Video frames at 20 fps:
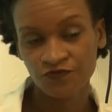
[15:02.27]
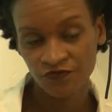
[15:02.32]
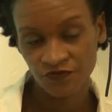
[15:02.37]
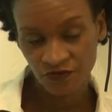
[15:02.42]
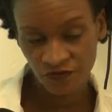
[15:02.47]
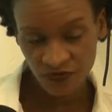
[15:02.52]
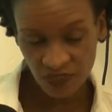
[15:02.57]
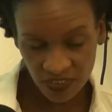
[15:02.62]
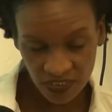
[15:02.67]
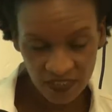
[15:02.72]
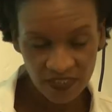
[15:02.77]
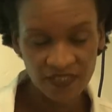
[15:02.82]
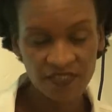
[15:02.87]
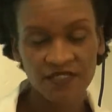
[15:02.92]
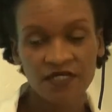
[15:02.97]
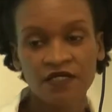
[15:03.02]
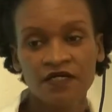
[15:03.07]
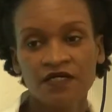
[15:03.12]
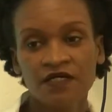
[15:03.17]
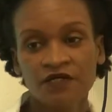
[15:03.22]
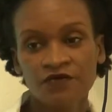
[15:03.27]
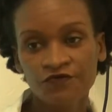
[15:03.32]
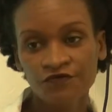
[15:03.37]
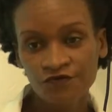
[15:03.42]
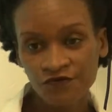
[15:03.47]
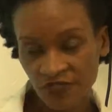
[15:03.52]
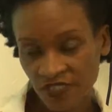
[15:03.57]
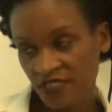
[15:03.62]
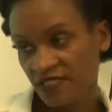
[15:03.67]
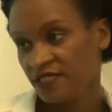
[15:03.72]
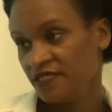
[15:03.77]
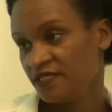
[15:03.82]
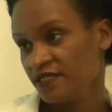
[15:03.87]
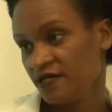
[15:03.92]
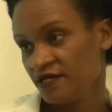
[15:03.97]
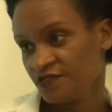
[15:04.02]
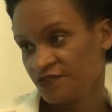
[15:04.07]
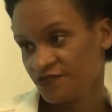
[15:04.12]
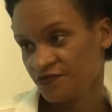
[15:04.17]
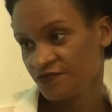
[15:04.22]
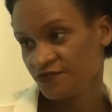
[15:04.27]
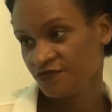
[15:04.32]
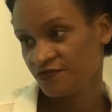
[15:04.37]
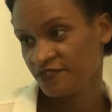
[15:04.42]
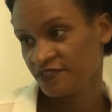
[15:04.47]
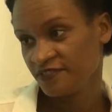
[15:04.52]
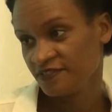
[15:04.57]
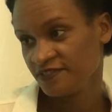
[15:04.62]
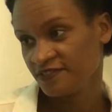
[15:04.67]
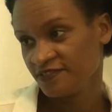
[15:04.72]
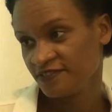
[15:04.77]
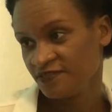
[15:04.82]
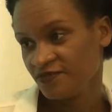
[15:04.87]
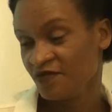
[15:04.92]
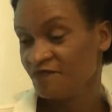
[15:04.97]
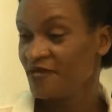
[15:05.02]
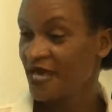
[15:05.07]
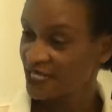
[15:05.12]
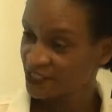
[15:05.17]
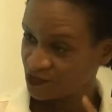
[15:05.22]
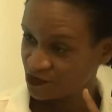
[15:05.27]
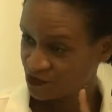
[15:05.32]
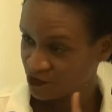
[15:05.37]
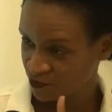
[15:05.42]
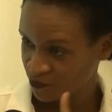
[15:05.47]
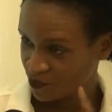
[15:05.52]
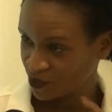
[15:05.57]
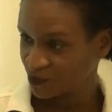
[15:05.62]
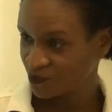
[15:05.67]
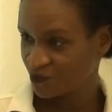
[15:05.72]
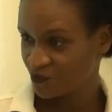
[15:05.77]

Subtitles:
really, really clean out your colon. So let me ask you one